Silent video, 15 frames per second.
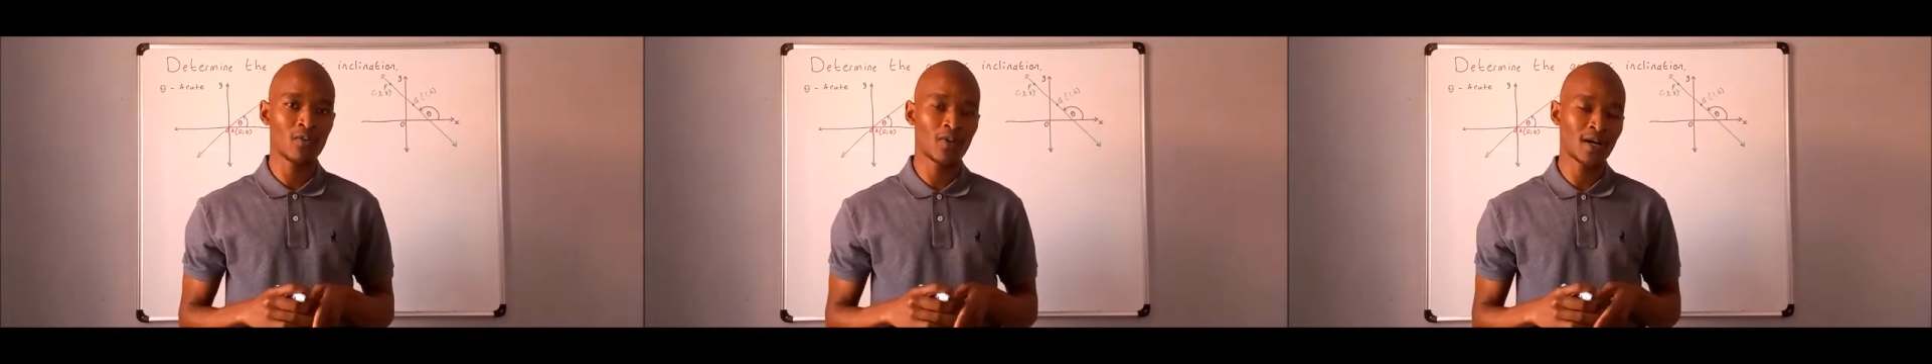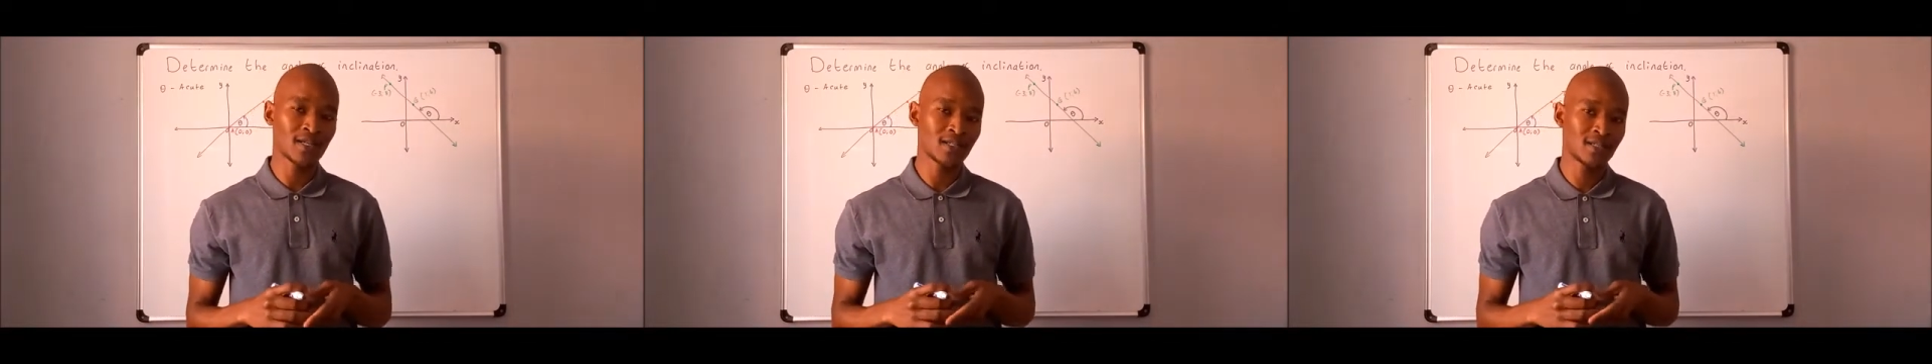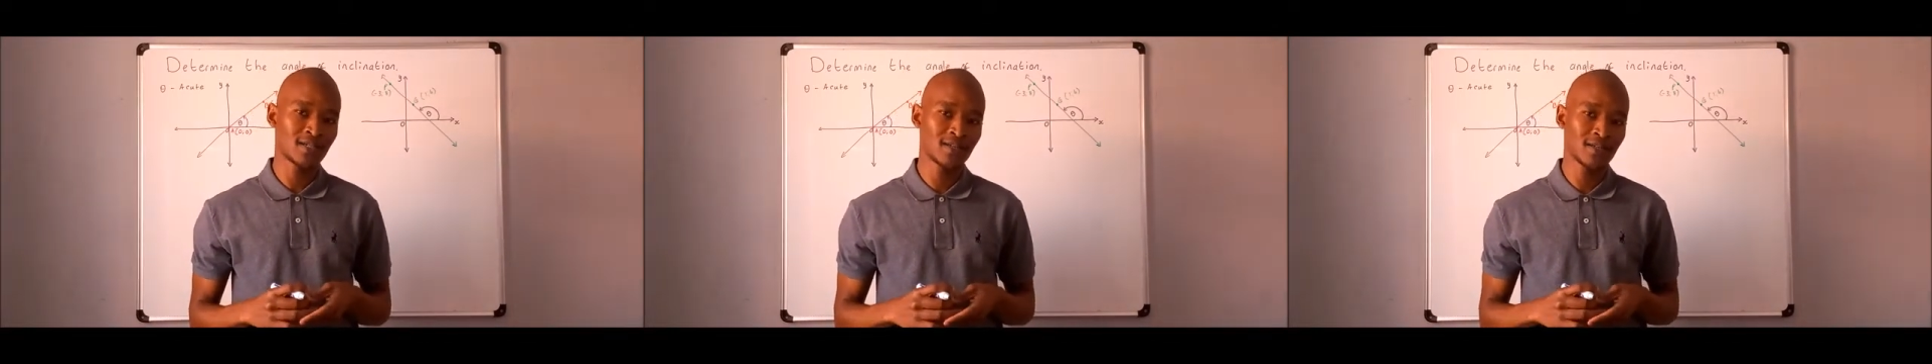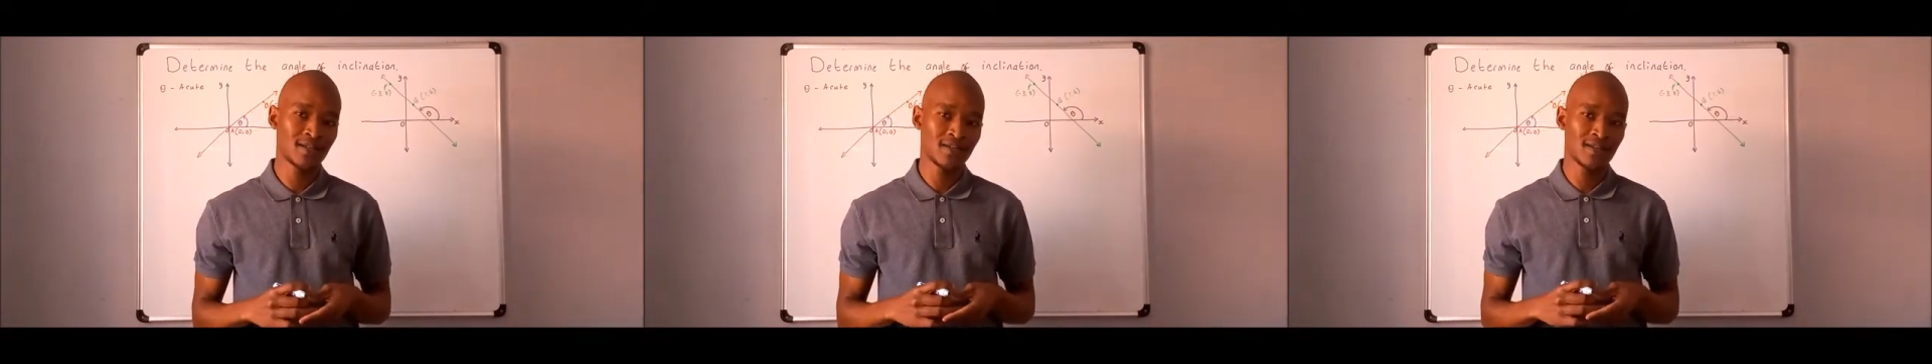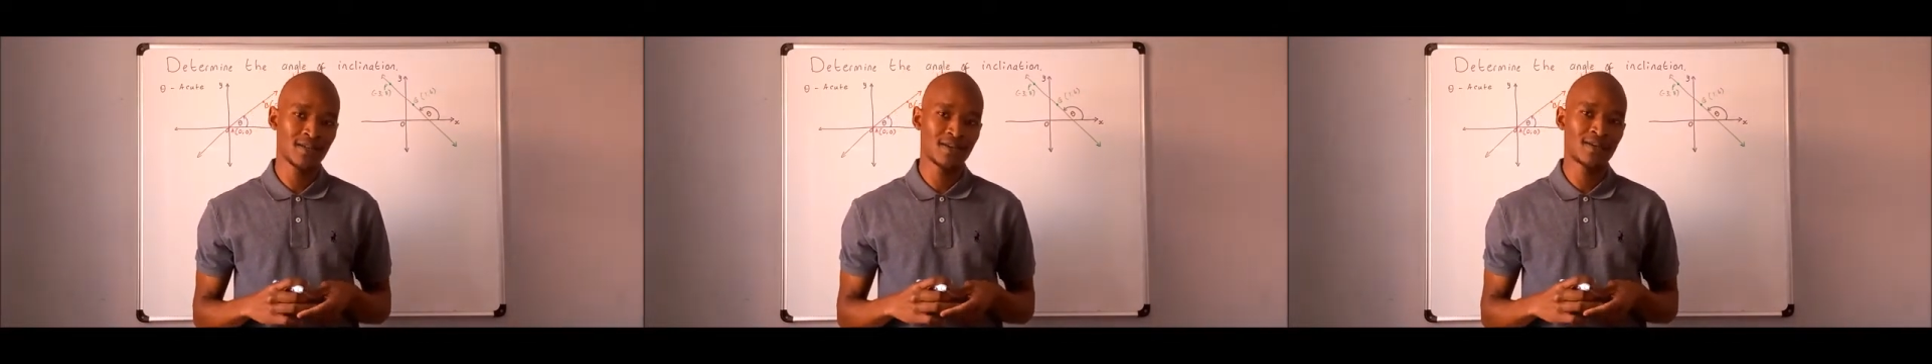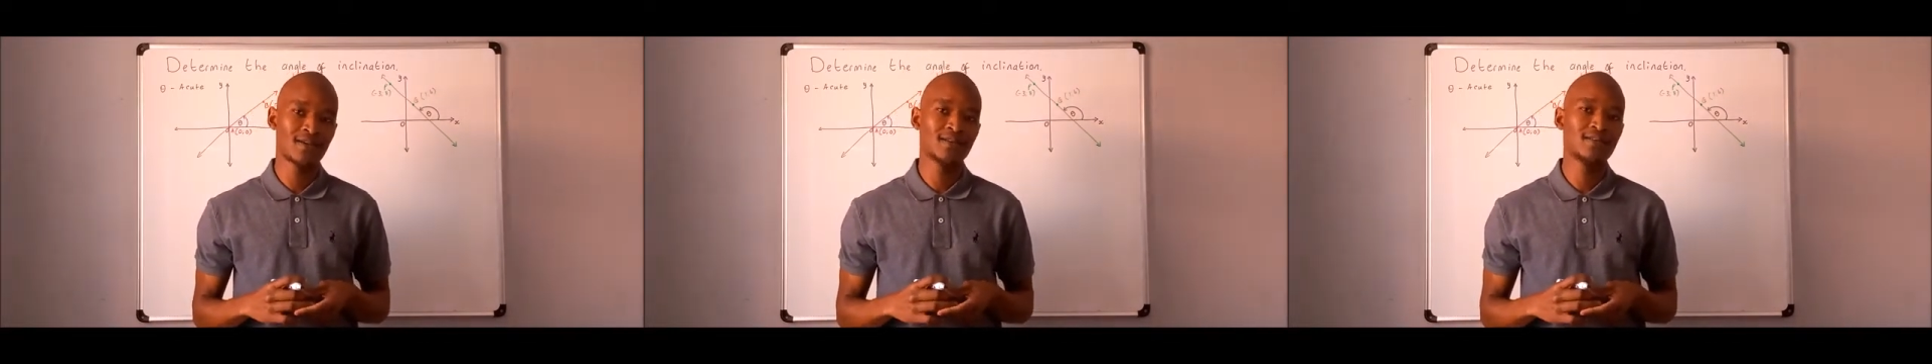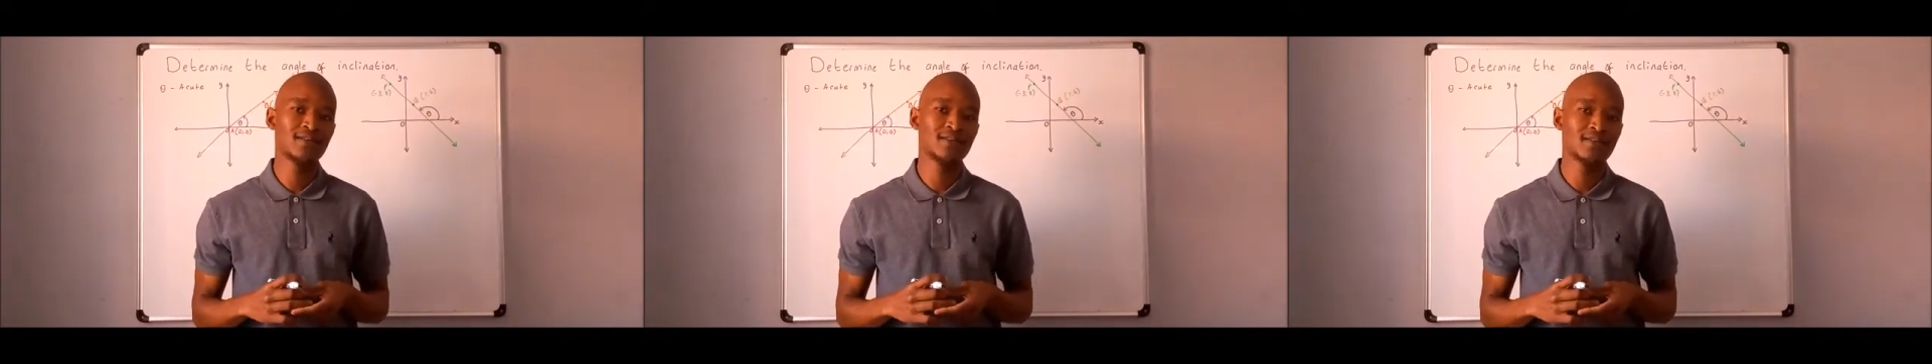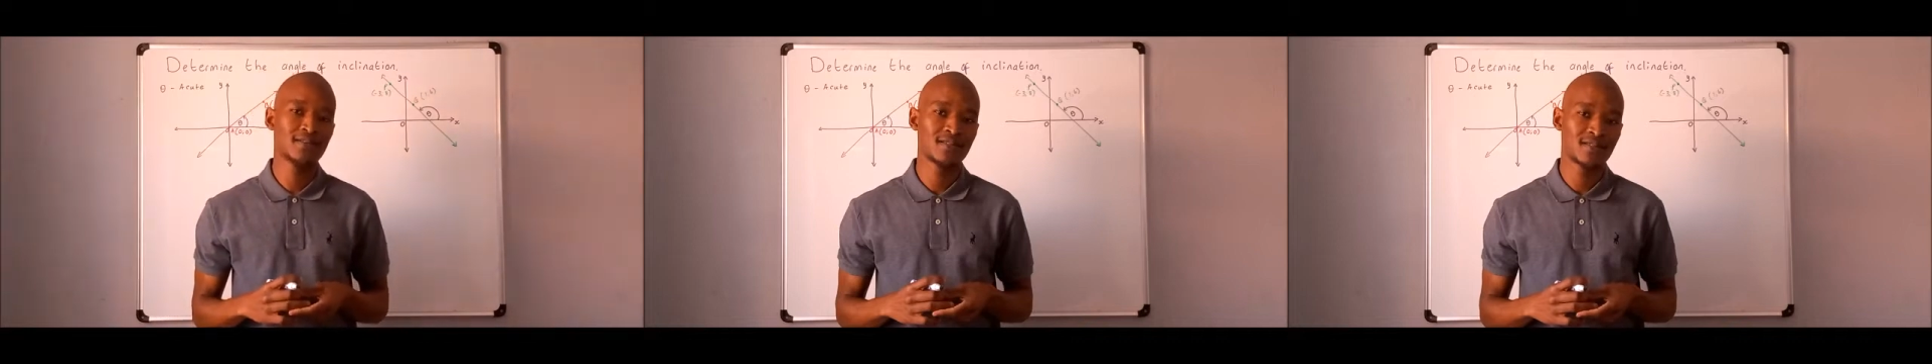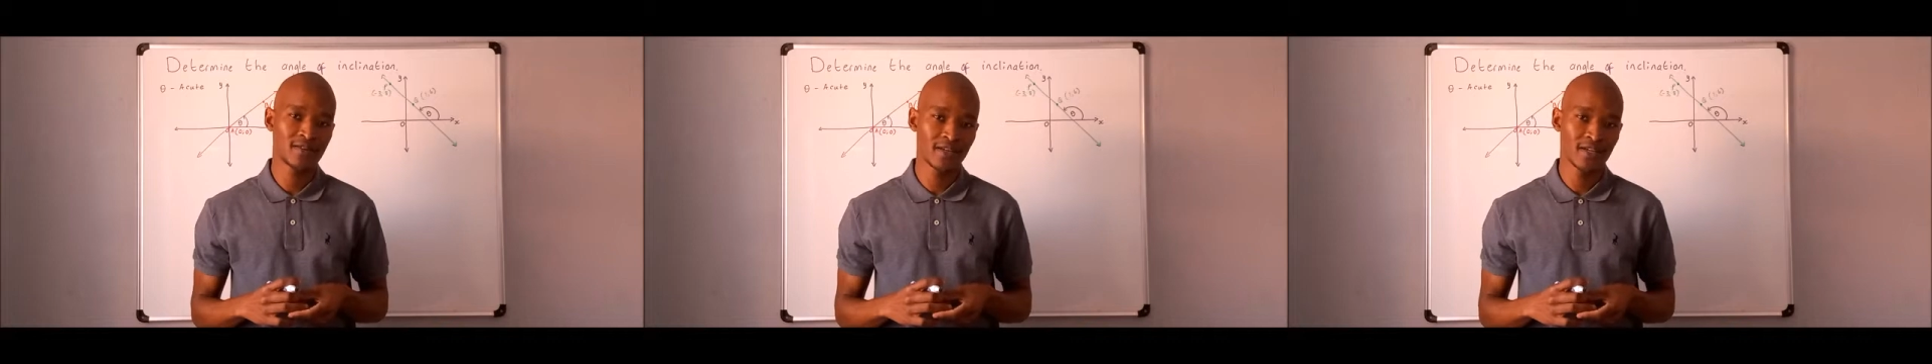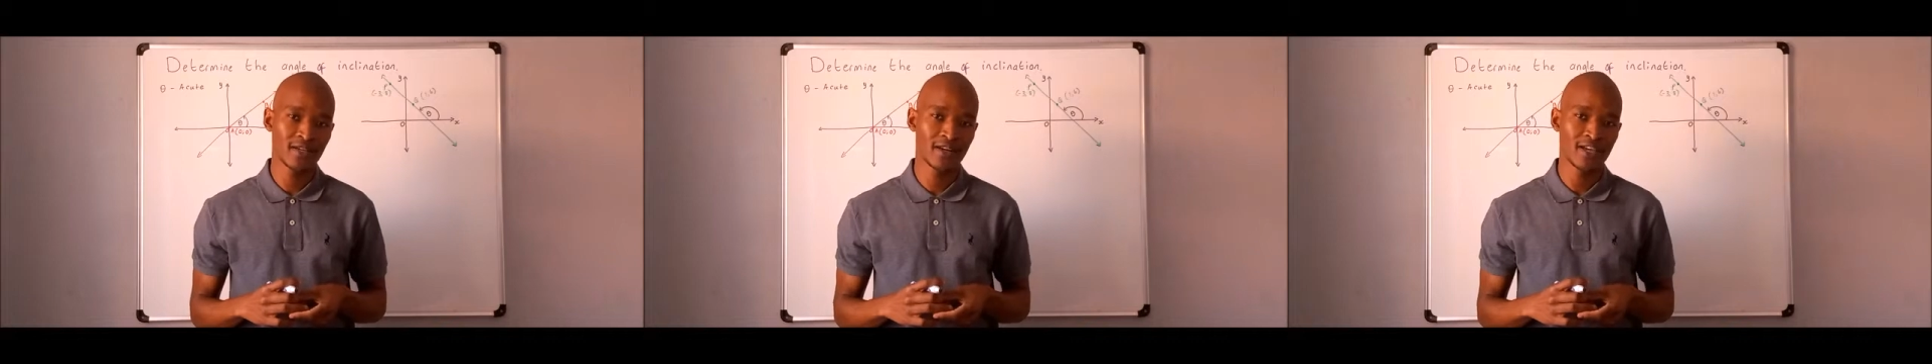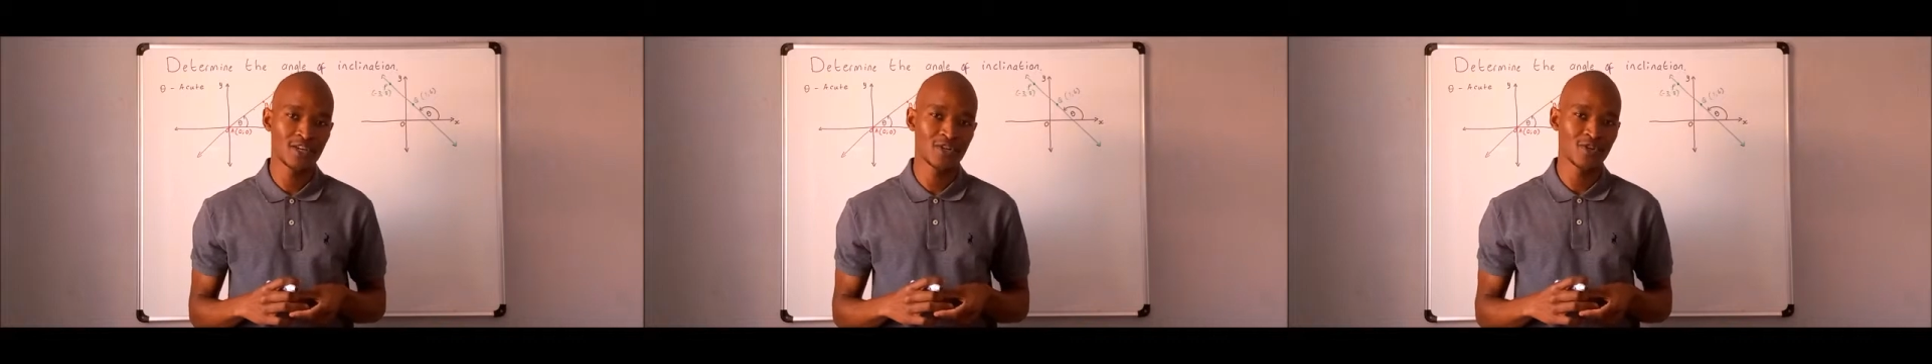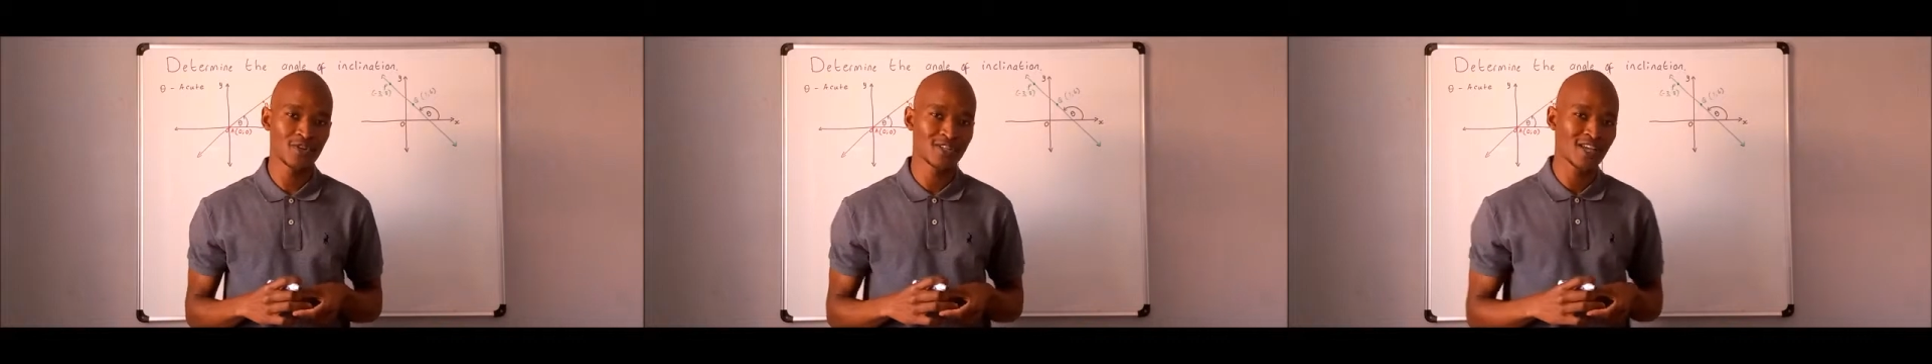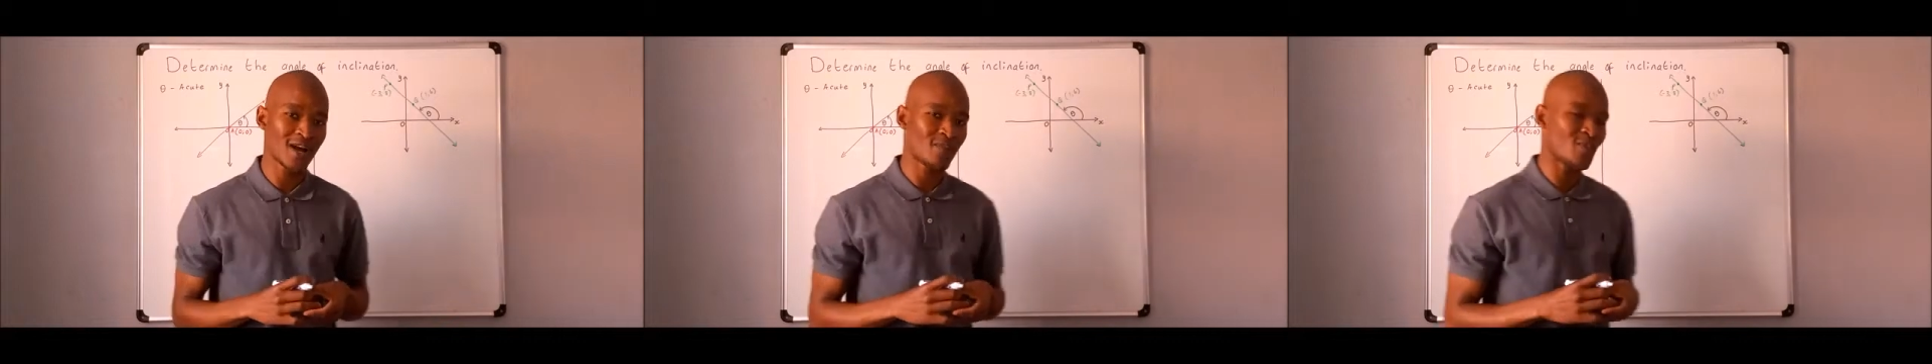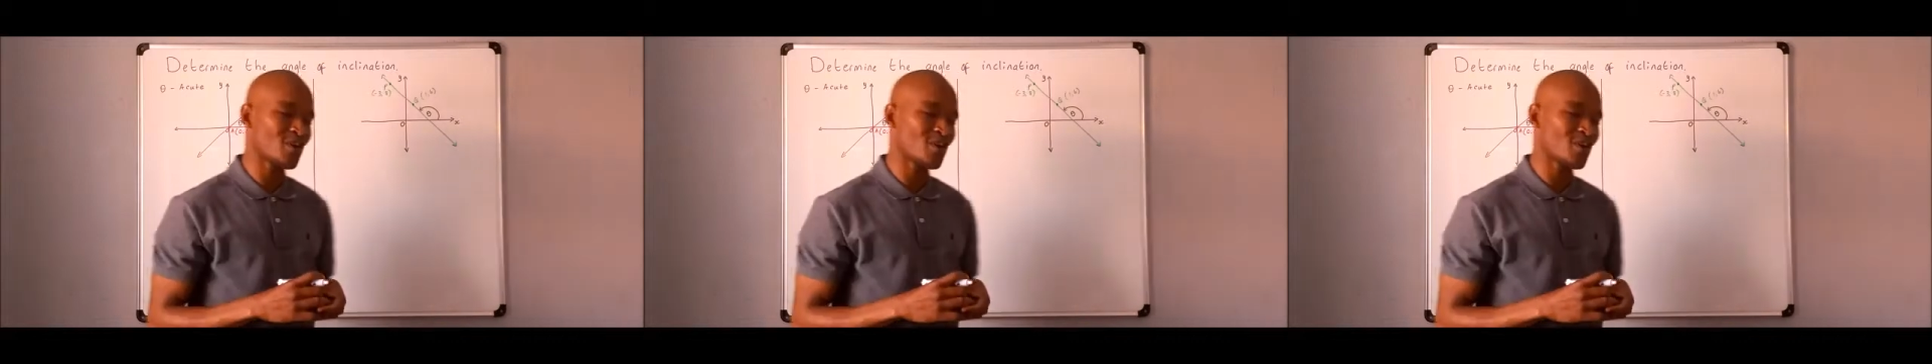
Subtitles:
what? Trig ratios are